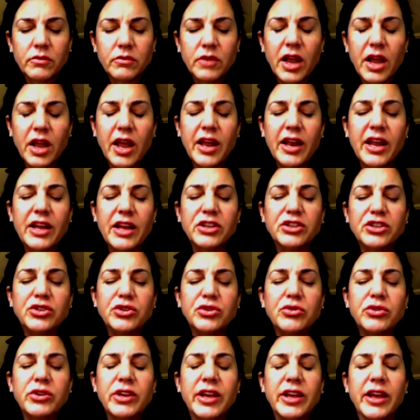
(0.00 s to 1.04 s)
And as you
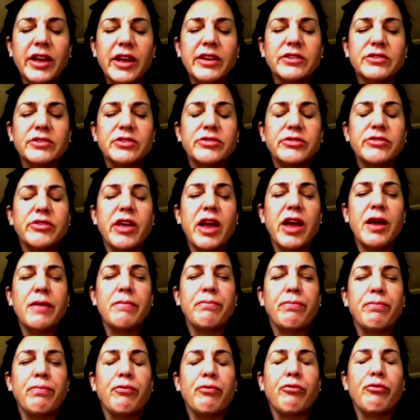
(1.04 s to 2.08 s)
get to
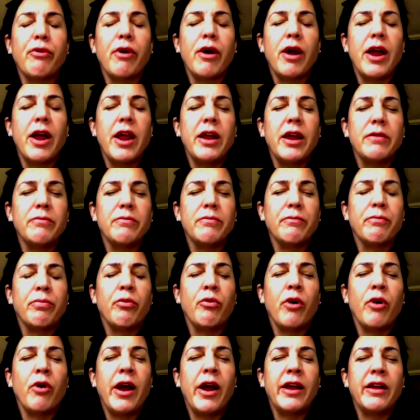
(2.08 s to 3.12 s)
that bright,
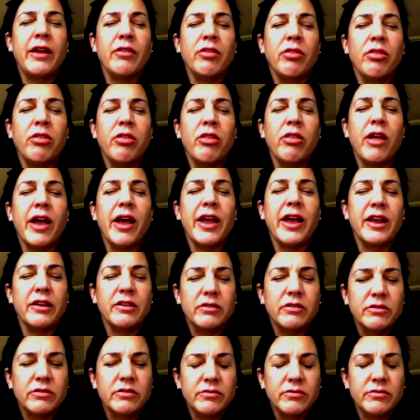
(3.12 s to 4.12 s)
bright light,